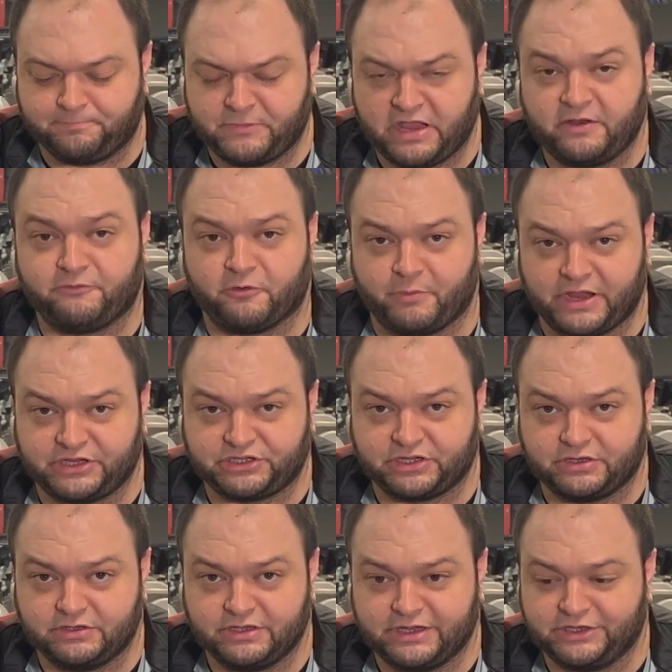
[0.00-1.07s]

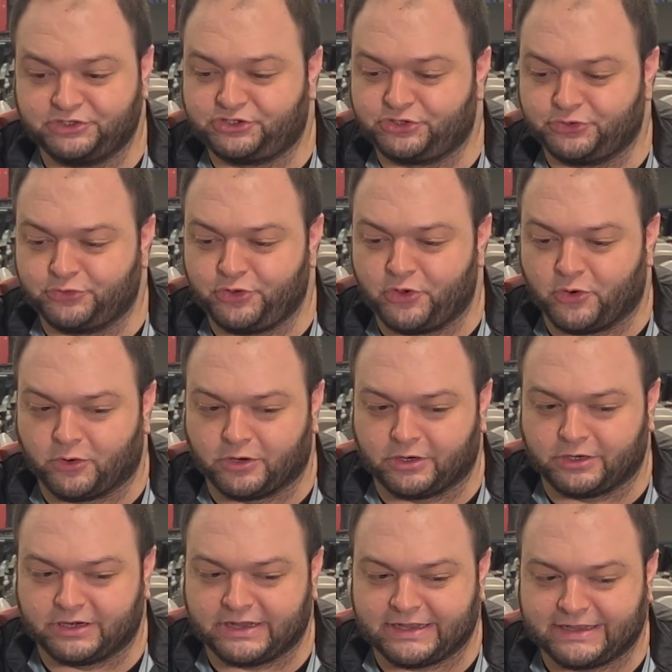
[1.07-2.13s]
information into
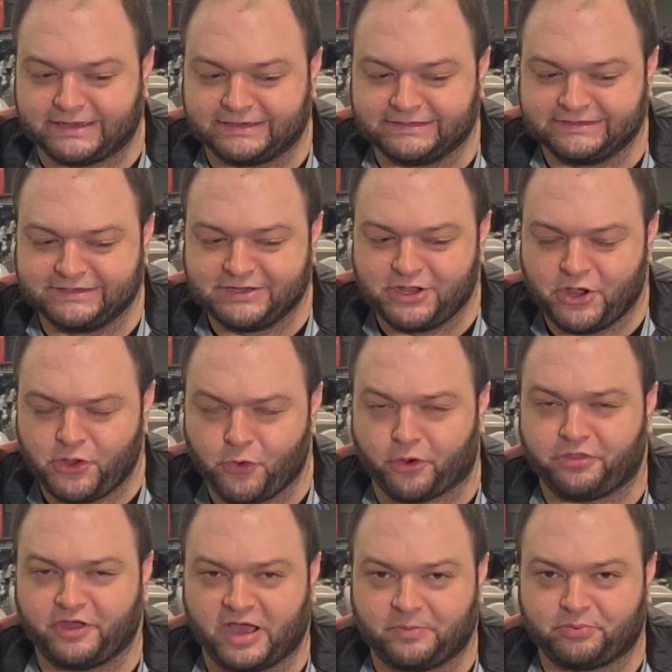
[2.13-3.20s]
your
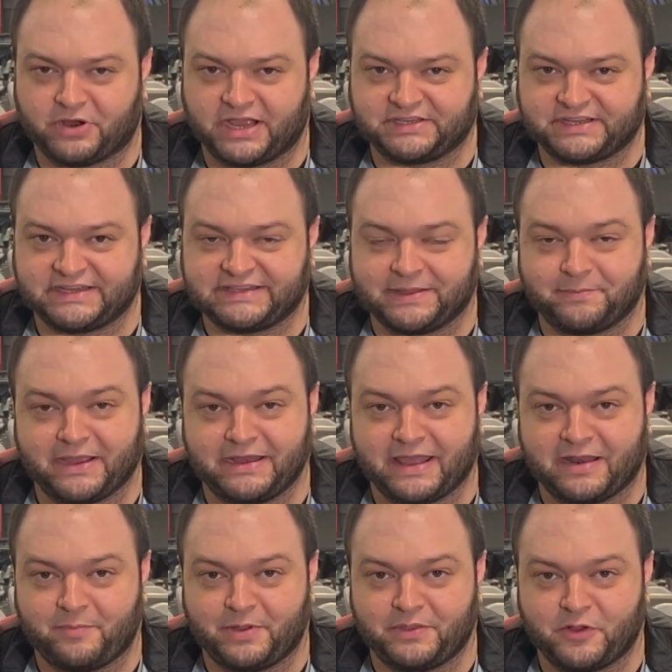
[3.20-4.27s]
thought process that might
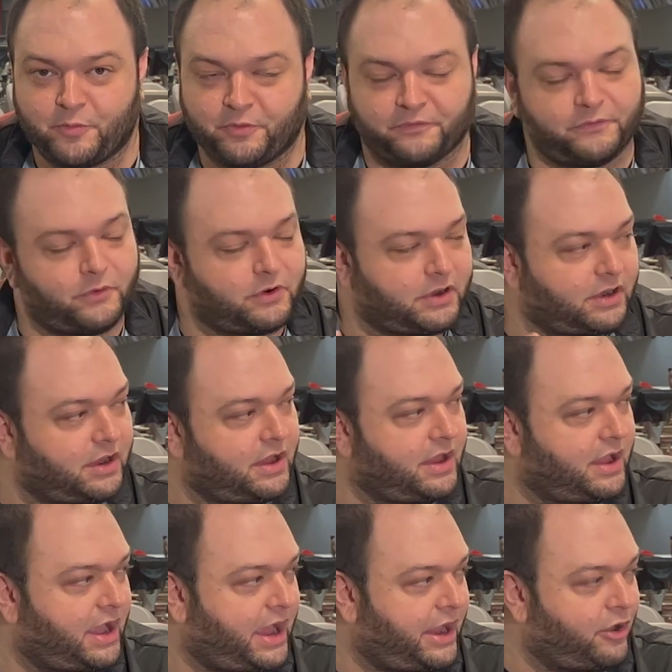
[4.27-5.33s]
not have been there before.
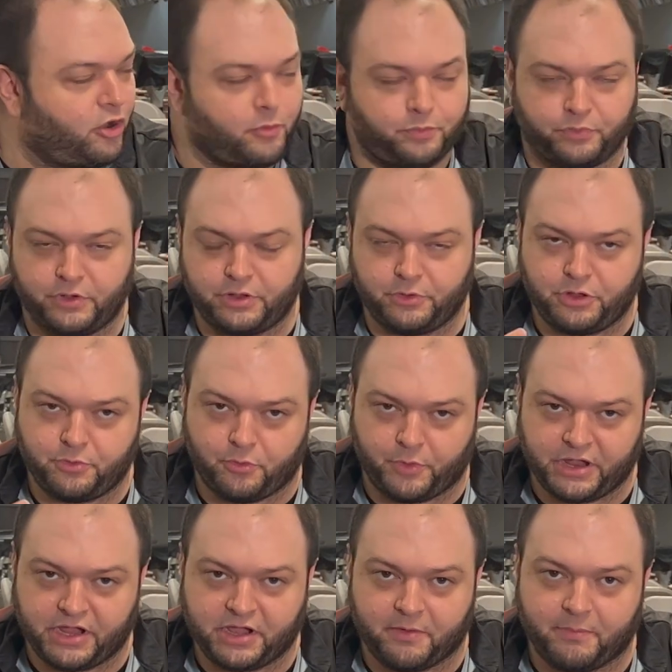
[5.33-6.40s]
I hope
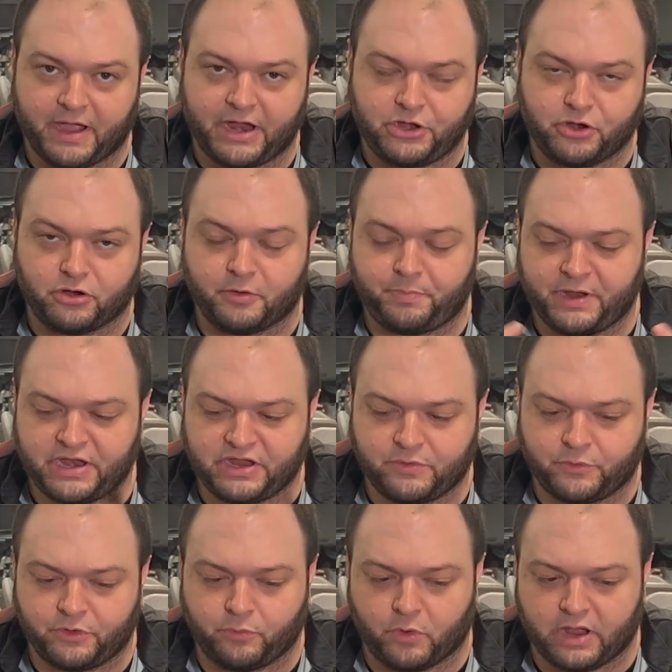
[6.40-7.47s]
we can combine your opinion
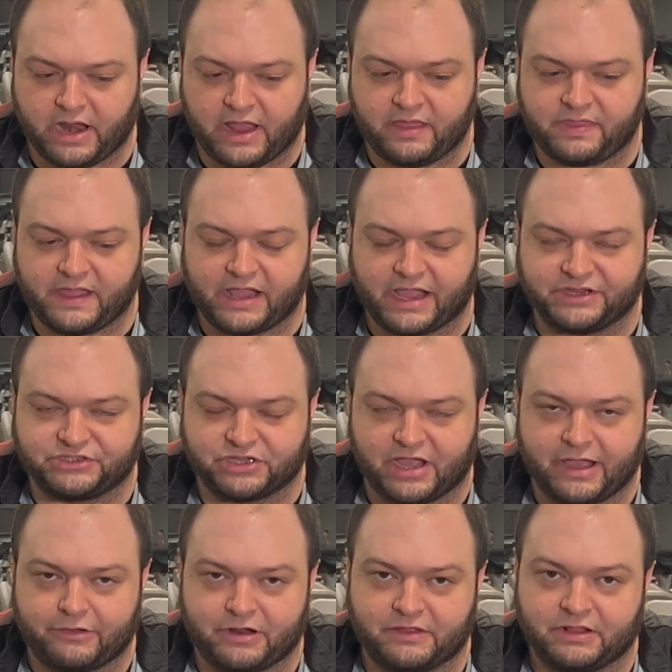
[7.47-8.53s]
with what I think I saw
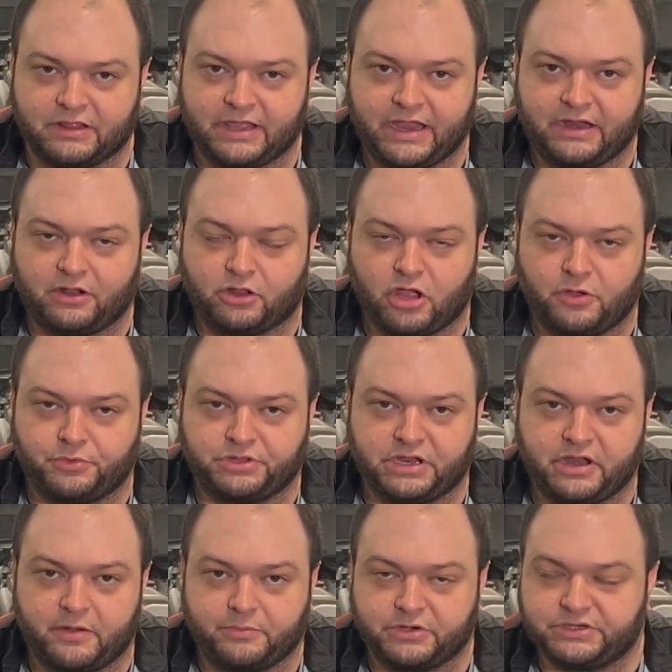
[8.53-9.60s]
out on the lane along with the
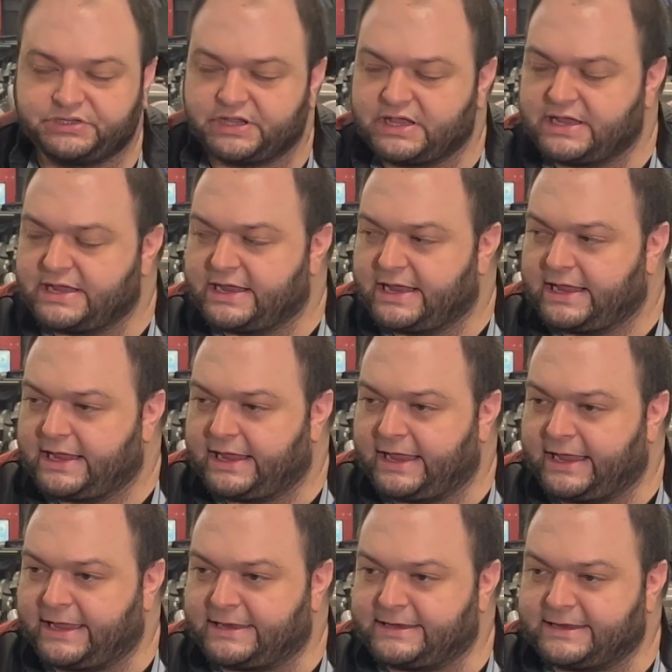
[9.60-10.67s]
numbers.
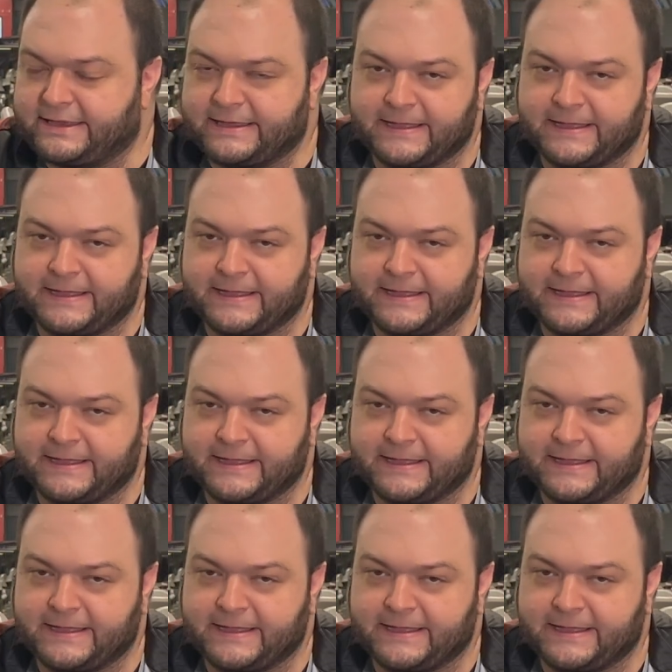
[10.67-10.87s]
And